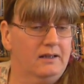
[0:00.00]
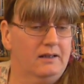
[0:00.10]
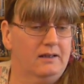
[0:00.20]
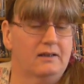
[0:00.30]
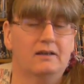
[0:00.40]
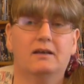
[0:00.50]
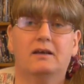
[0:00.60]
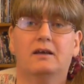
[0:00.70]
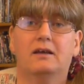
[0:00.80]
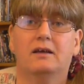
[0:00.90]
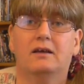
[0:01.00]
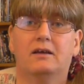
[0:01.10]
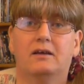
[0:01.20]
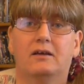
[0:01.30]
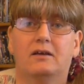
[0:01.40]

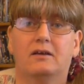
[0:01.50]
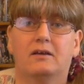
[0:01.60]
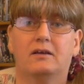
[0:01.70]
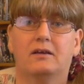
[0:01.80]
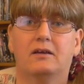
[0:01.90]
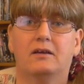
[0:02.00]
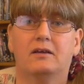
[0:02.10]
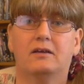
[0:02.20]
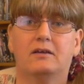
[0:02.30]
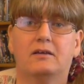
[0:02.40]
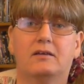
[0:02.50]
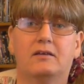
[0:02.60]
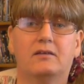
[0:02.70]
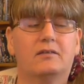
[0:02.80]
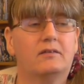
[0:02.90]

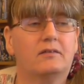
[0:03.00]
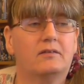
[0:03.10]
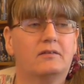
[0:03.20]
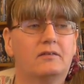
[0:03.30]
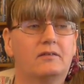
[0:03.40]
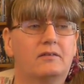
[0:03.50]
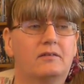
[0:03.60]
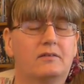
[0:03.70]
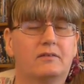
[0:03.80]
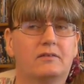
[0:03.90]
The person shown says nothing.